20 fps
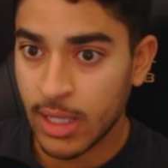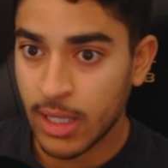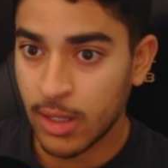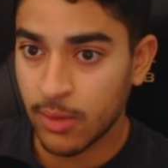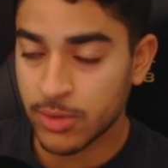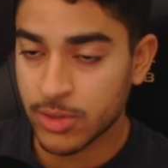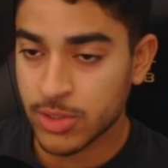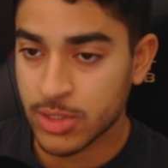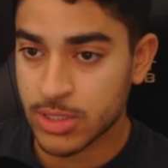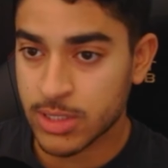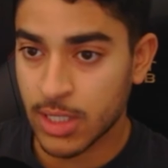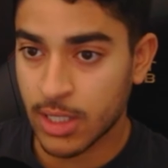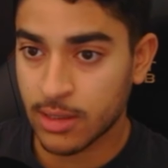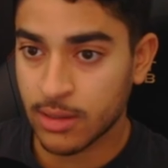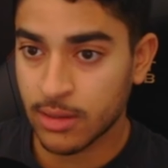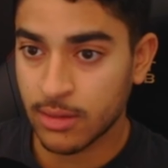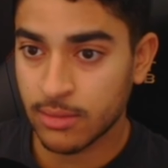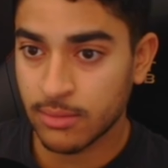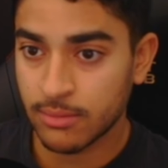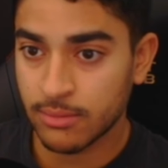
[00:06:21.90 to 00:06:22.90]
It would just
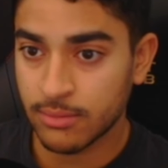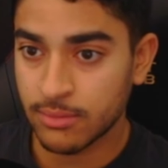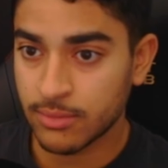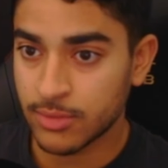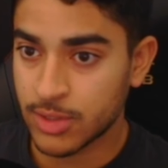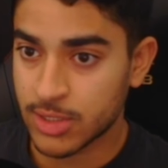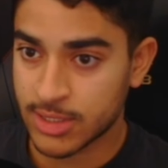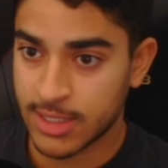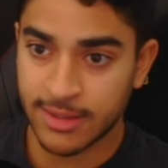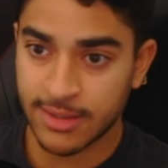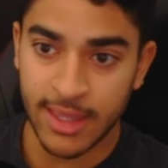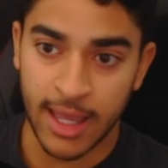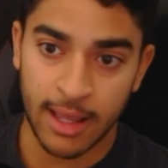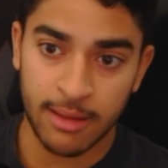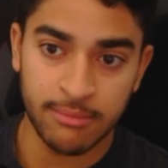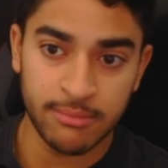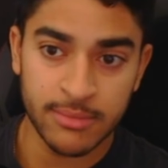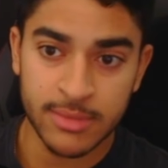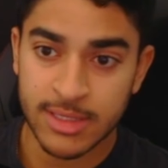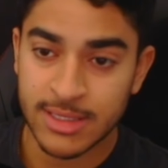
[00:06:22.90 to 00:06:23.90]
look just like that.
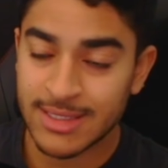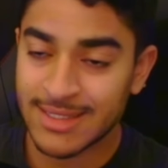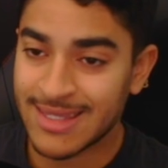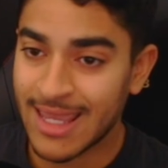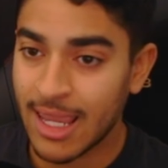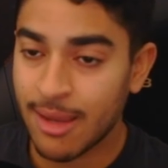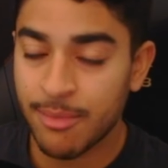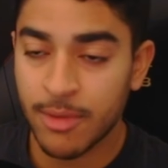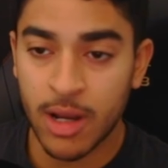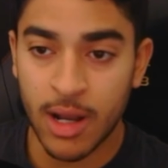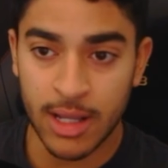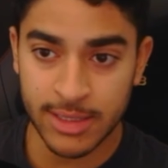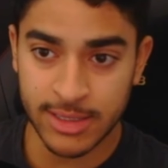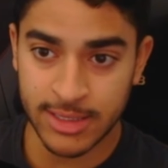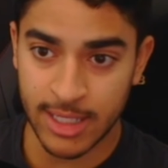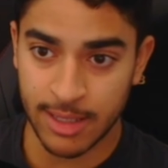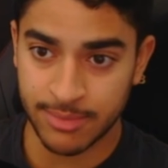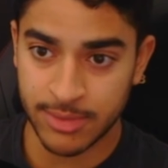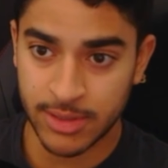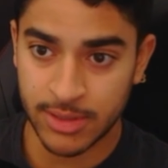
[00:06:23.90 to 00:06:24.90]
Same
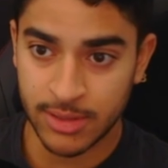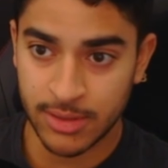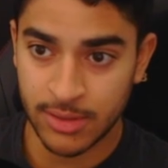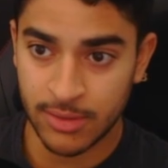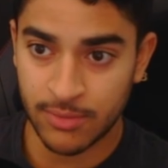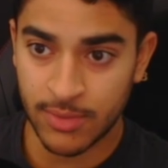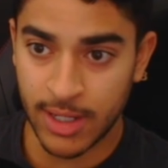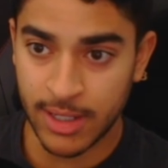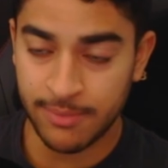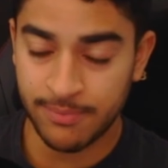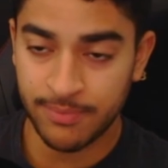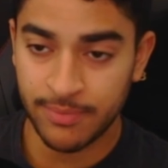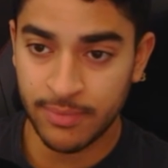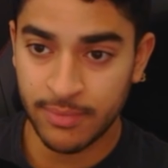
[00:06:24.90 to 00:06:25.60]
concept, right?